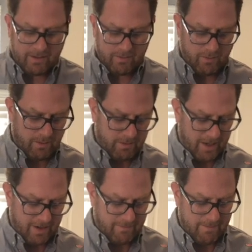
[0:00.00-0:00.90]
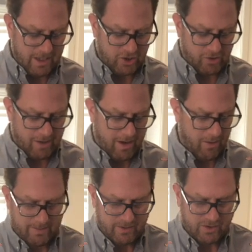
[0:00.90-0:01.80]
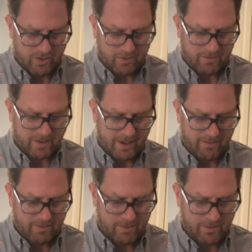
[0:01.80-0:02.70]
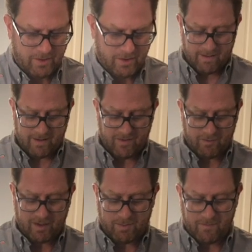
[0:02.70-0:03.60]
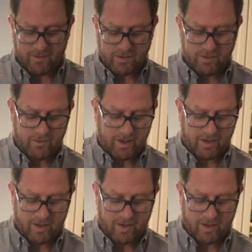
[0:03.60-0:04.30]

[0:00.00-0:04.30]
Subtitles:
We'll kind of measure out about 2 or 3 tablespoons. I'll give you the recipe for 2 drinks.